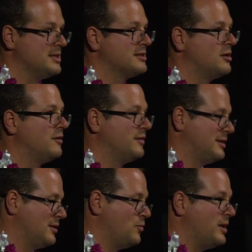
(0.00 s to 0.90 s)

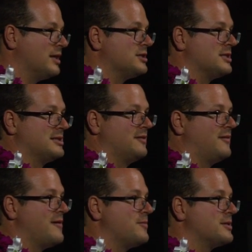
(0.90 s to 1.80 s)
discovered that we are just the
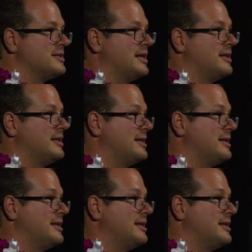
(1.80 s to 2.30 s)
5%.